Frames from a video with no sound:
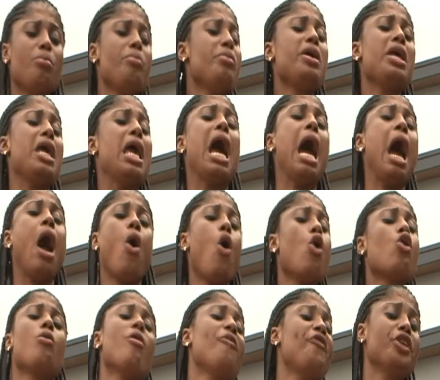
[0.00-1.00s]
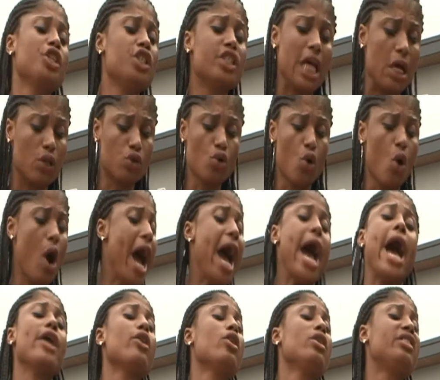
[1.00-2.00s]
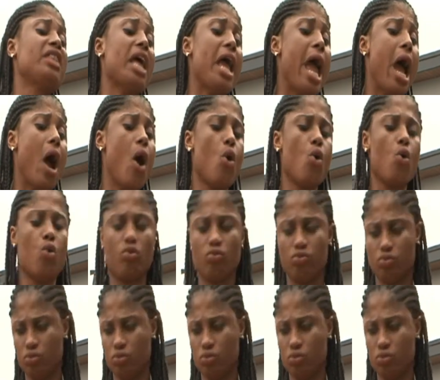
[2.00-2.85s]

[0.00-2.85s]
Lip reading: Me, I won't come up for this house, so I don't tell you.